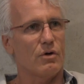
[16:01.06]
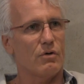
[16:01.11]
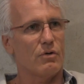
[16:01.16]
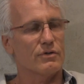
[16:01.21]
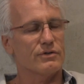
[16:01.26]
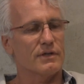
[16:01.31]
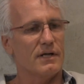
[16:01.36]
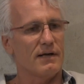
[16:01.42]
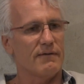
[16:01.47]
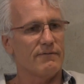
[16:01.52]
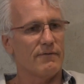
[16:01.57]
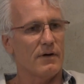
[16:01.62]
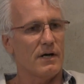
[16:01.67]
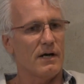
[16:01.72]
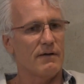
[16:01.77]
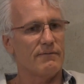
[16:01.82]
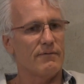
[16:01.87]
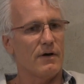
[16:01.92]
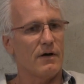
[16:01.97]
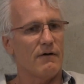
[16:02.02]
goals that I've,
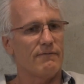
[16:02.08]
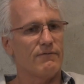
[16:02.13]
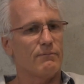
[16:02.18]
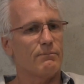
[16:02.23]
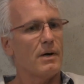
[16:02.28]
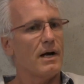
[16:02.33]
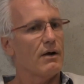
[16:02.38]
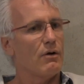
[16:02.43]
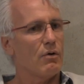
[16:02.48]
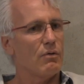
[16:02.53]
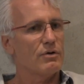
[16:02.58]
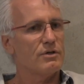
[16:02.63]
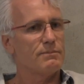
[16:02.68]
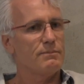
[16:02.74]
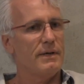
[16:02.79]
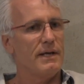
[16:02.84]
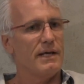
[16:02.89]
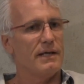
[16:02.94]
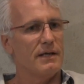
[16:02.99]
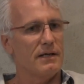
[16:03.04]
I've, I've by always
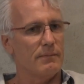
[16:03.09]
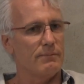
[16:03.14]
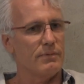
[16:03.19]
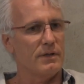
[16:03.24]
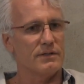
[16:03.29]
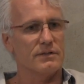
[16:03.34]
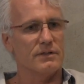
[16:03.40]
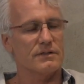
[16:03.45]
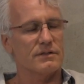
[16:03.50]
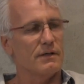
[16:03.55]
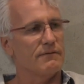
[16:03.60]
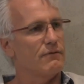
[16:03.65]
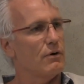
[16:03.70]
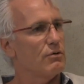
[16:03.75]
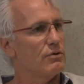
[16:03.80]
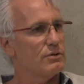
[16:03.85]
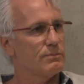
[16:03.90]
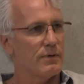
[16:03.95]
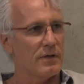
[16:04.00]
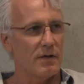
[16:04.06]
being in a business, I've
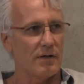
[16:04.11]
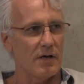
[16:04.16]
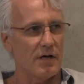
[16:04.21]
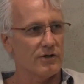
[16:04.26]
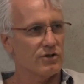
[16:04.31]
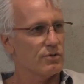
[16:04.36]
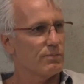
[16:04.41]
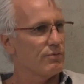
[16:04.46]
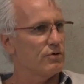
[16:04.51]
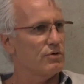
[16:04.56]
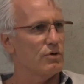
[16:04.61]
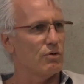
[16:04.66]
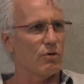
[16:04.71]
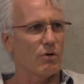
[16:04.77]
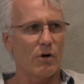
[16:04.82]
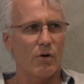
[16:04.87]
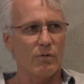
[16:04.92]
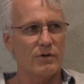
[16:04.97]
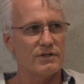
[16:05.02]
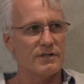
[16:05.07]
always been an
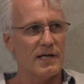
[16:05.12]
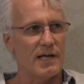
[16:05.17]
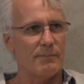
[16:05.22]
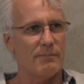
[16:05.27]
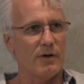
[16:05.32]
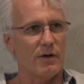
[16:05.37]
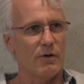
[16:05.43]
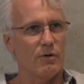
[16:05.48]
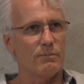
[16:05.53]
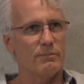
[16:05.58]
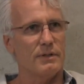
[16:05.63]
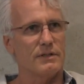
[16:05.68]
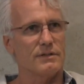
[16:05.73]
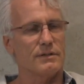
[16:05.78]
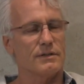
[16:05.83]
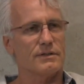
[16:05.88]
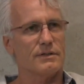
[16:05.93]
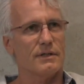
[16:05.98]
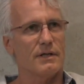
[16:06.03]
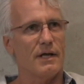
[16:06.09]
entrepreneur, always had my own
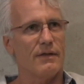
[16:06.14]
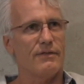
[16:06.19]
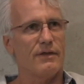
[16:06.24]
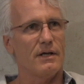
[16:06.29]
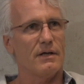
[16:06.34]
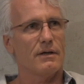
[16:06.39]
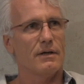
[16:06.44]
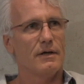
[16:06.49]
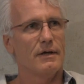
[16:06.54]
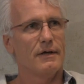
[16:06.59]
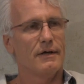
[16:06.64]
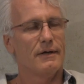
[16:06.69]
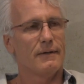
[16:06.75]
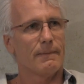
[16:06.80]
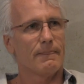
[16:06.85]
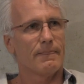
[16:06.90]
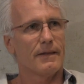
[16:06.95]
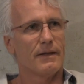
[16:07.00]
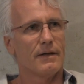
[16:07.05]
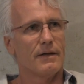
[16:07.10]
business, and I think
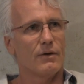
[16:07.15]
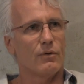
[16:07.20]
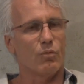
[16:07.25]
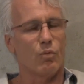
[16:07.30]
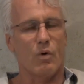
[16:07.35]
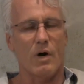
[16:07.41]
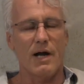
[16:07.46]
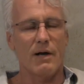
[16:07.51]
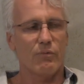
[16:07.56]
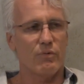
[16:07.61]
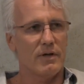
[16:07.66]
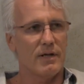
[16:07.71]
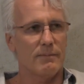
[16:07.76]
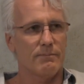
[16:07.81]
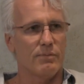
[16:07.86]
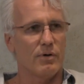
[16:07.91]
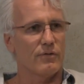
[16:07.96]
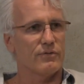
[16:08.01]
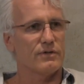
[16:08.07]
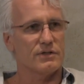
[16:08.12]
why we
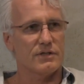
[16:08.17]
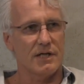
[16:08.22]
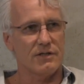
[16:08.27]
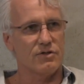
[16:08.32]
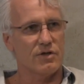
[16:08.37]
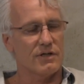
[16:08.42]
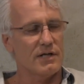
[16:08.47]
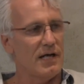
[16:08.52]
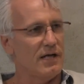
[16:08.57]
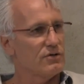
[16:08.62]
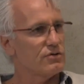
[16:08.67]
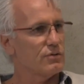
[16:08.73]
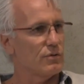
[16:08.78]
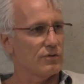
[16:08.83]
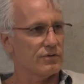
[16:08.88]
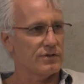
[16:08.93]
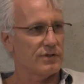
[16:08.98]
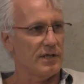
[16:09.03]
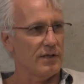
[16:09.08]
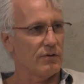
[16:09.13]
have built this
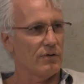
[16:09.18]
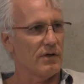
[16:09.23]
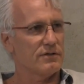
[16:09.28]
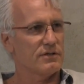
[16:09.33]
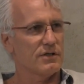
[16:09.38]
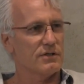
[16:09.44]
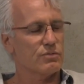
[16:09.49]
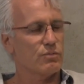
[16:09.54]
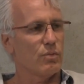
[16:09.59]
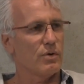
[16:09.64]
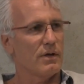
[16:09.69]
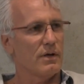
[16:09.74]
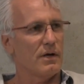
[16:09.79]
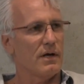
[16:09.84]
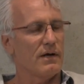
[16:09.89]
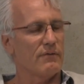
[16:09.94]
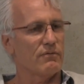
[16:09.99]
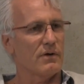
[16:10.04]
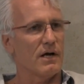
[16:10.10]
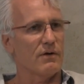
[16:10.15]
educational center. It's just what
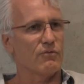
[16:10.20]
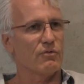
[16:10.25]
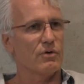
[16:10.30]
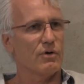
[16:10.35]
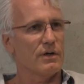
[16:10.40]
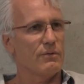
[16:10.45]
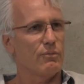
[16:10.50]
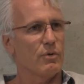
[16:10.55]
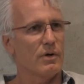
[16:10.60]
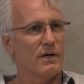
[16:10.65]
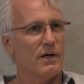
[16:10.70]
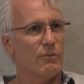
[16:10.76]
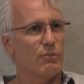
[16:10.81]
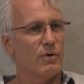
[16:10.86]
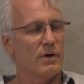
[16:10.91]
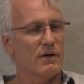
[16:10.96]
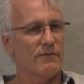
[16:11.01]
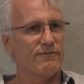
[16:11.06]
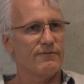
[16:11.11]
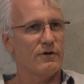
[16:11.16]
I, I really, when I
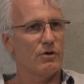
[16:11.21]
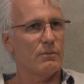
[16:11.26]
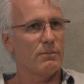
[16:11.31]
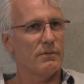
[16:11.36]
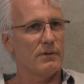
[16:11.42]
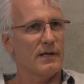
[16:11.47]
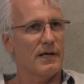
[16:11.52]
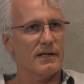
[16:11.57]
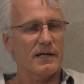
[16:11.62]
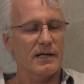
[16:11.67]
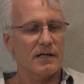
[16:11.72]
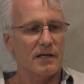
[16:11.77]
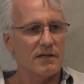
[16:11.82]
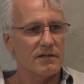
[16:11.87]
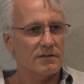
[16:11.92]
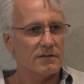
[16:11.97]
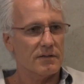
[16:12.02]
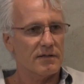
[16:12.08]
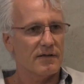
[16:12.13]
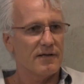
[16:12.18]
want to feel like I
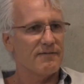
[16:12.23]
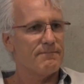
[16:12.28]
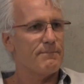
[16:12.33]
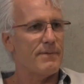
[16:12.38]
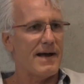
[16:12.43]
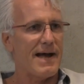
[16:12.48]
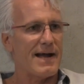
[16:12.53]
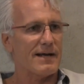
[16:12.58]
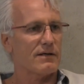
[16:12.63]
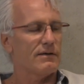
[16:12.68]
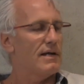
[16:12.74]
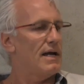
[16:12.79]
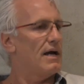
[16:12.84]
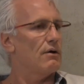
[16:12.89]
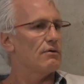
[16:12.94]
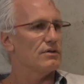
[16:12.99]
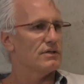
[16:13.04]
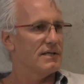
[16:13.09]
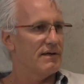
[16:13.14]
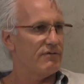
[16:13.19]
can give back
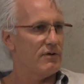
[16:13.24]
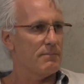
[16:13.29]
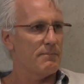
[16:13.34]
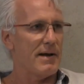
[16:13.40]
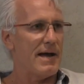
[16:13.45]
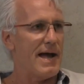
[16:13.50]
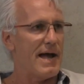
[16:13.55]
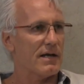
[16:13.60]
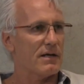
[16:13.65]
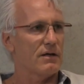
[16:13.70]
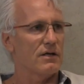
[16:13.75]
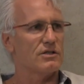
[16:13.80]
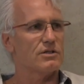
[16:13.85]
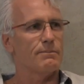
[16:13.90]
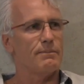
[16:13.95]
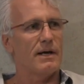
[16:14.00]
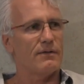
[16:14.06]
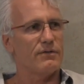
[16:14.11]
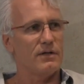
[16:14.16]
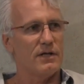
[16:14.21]
now is giving back and it's
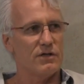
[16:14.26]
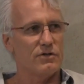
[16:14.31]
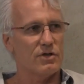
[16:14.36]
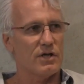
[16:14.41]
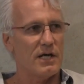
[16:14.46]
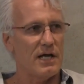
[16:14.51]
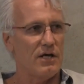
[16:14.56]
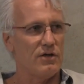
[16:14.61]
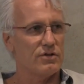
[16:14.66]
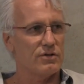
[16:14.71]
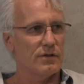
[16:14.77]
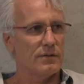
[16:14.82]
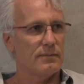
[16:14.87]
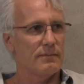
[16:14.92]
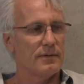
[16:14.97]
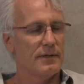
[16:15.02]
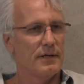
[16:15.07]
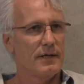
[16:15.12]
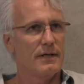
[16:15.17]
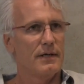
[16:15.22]
about the education.